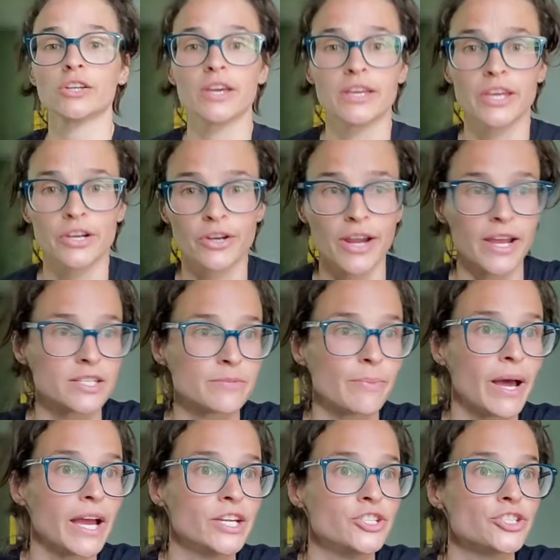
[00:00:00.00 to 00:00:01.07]
at your hands
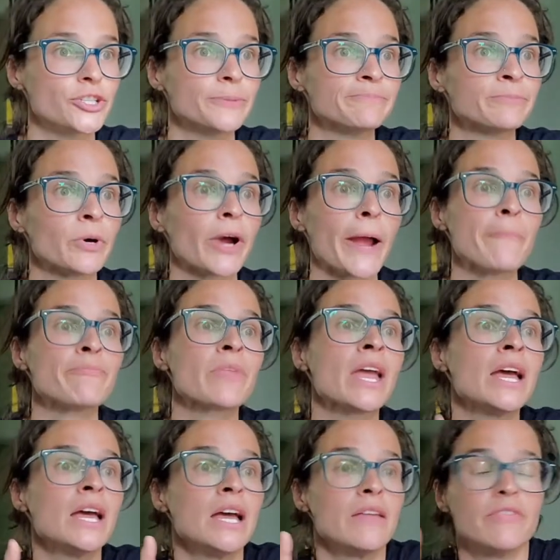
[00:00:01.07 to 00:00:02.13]
behind you. Okay,
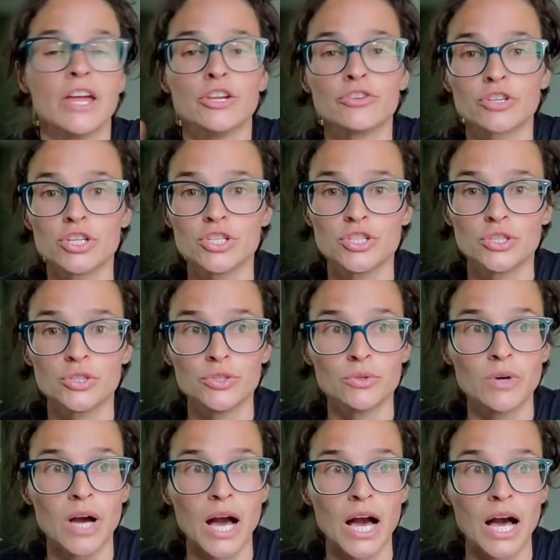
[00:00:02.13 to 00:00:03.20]
then you're gonna do,
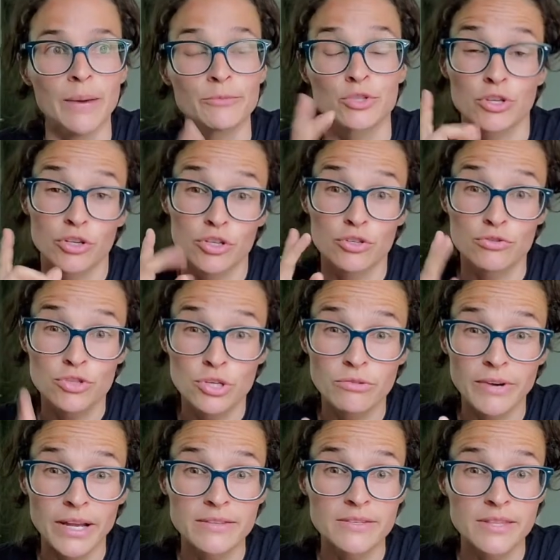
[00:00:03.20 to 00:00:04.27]
so you're gonna do 2
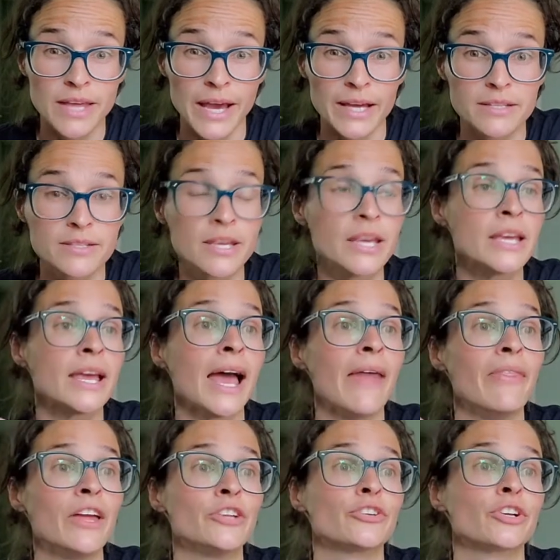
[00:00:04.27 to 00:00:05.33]
rounds of that, and
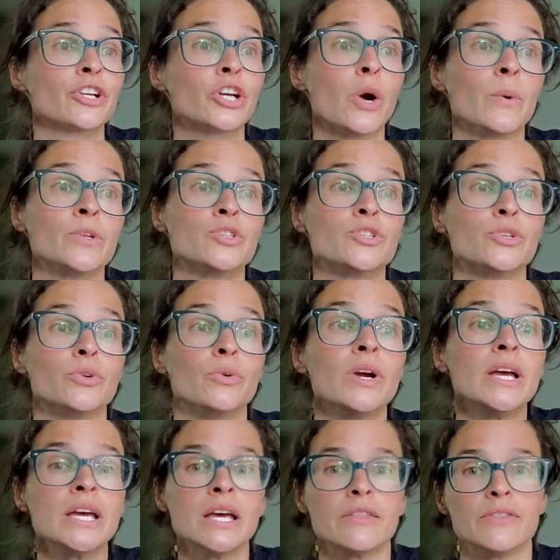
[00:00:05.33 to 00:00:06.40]
then you're gonna go into
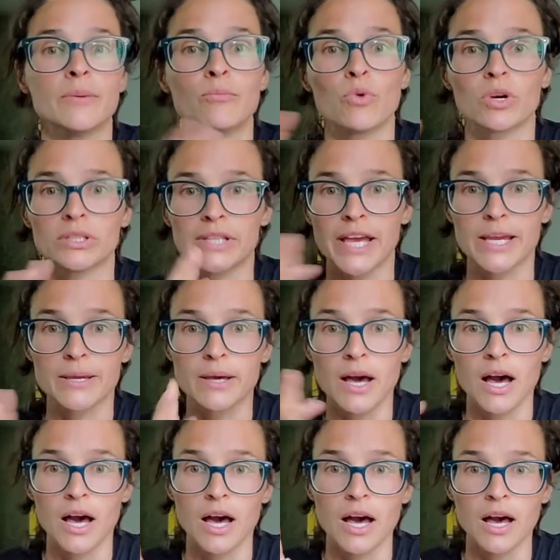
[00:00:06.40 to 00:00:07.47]
the more like
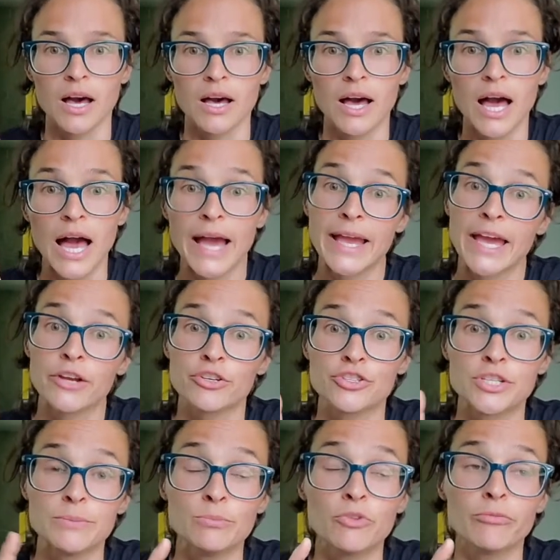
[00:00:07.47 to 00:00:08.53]
high energy
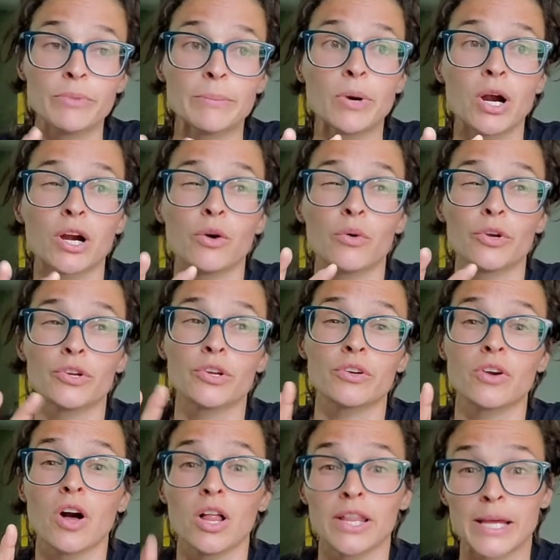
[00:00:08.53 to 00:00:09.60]
movement part, or you can
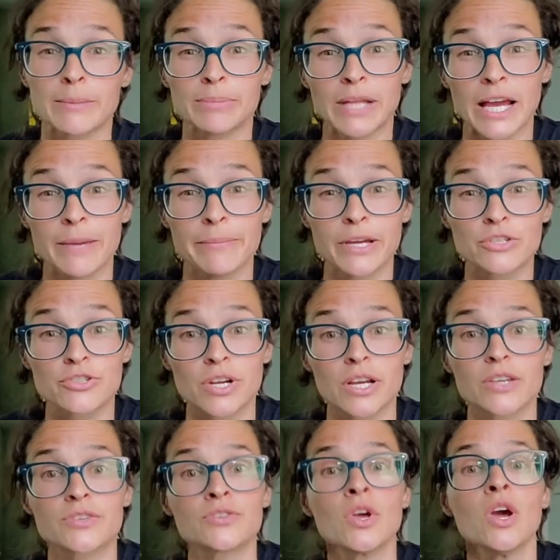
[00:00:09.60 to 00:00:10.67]
call it like
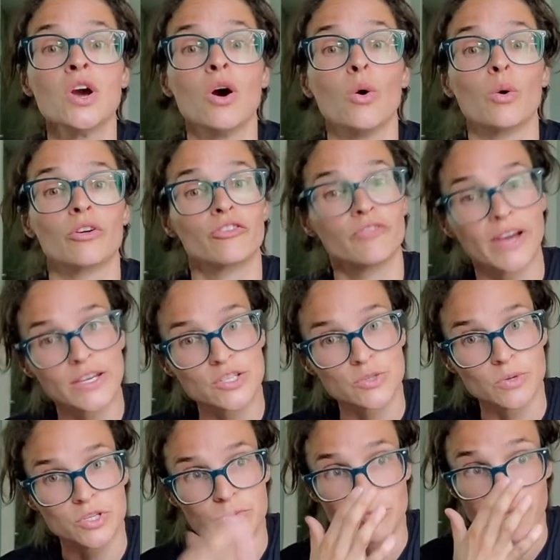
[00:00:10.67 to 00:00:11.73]
plyometrics or fast
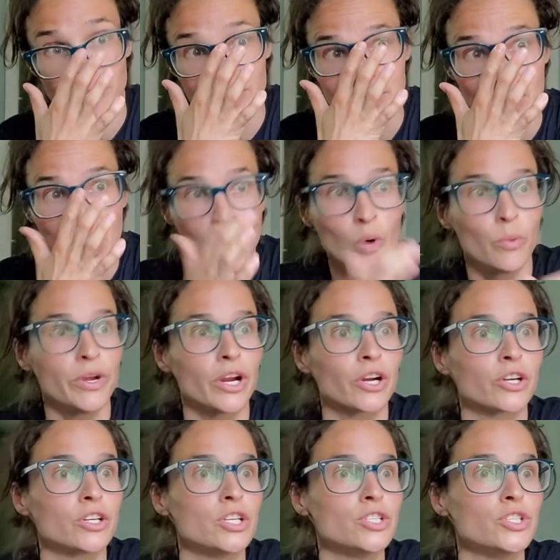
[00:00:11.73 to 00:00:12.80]
twitch movements. We are
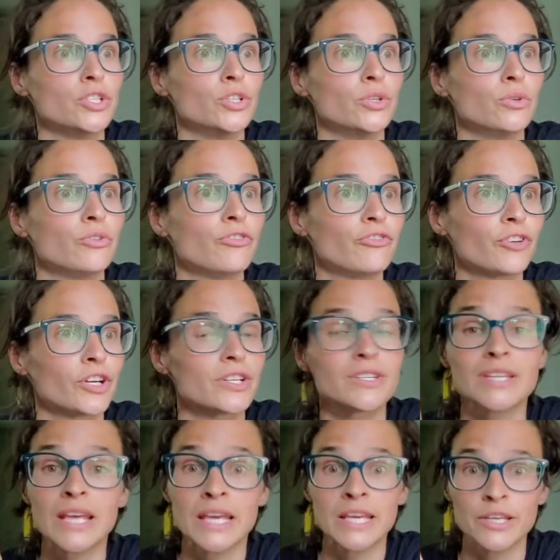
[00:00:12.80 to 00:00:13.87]
gonna do first
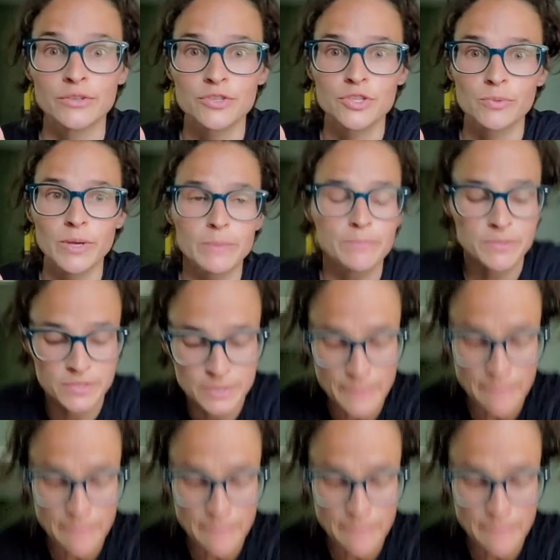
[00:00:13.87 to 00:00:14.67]
heel sweeps.